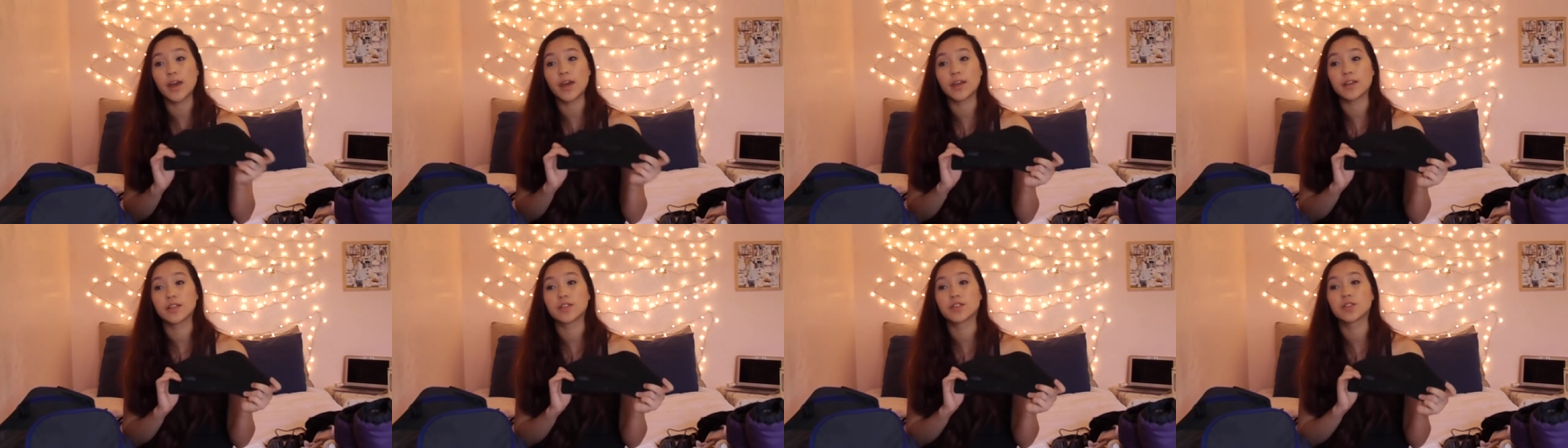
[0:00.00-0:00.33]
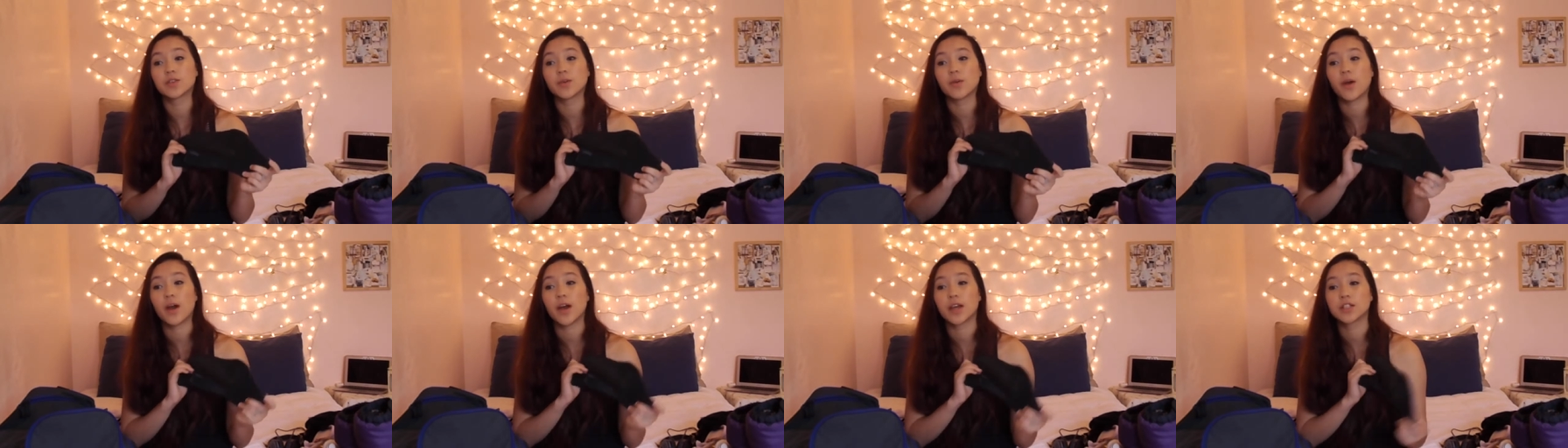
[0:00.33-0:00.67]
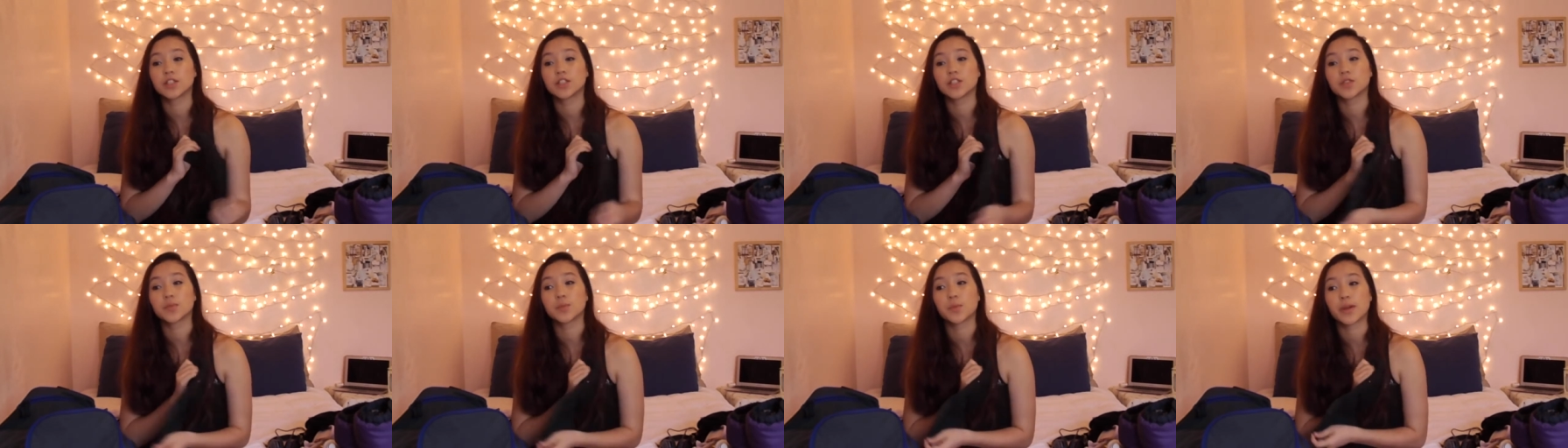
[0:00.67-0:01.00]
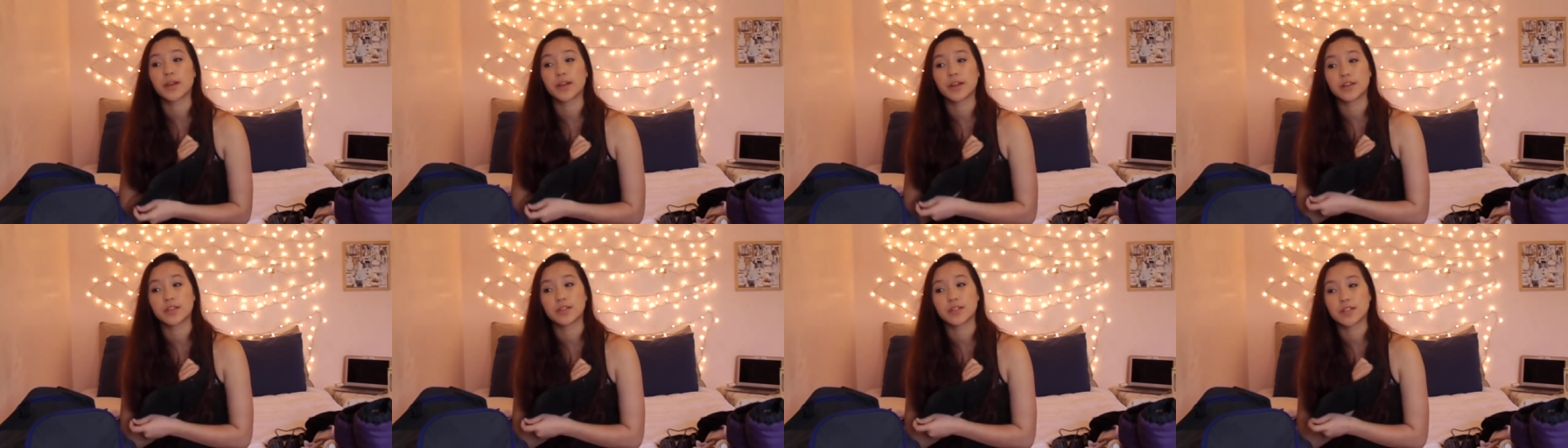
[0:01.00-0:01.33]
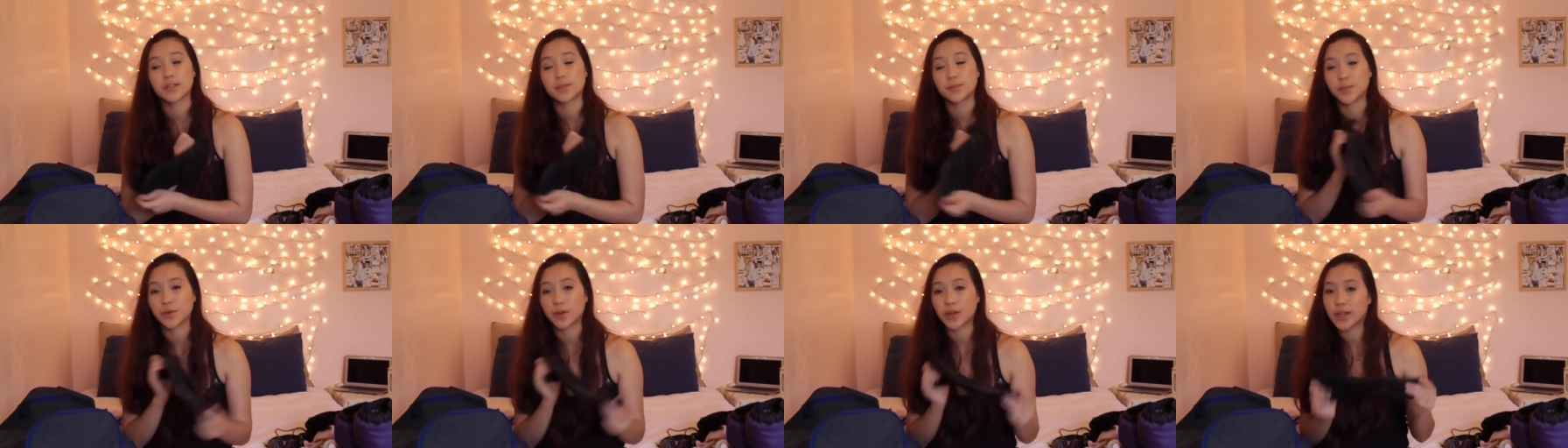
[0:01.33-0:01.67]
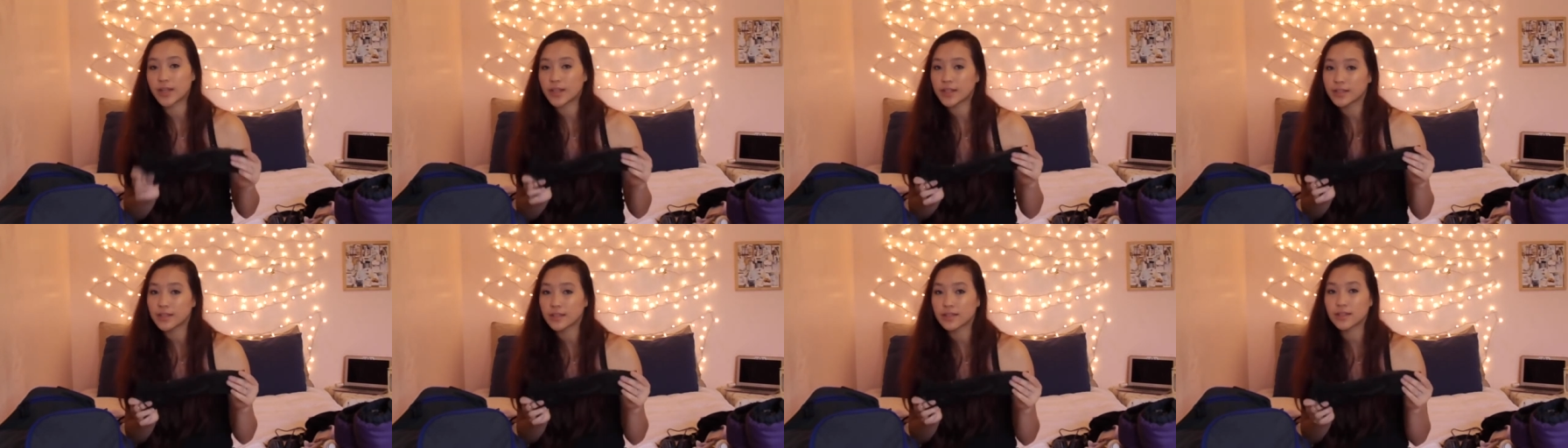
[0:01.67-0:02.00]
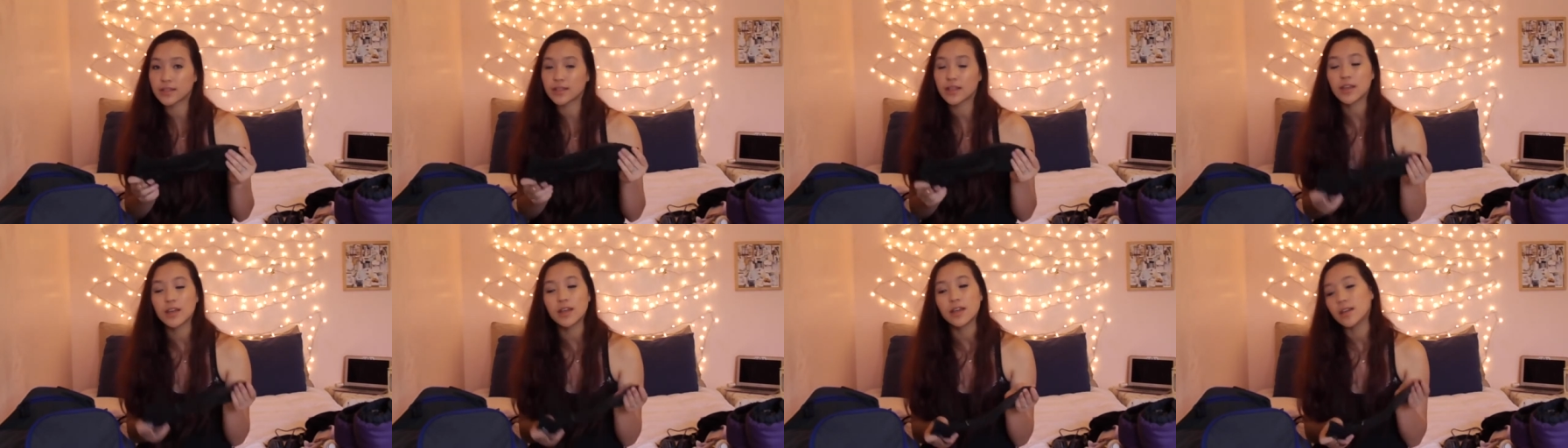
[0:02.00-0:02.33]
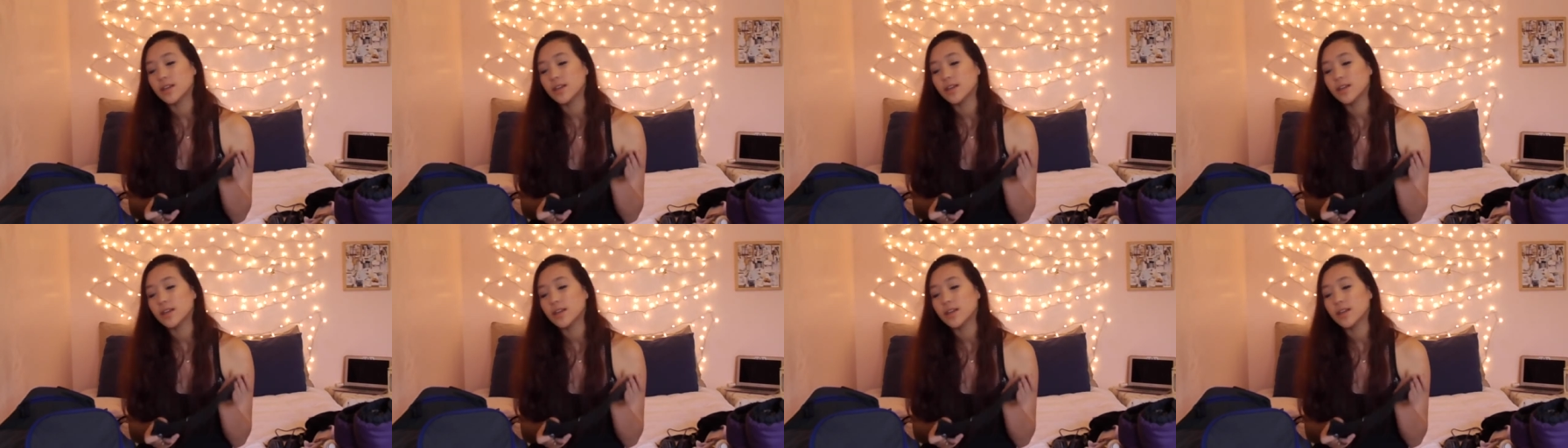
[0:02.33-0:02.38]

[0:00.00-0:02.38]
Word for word: and so I just wear this brace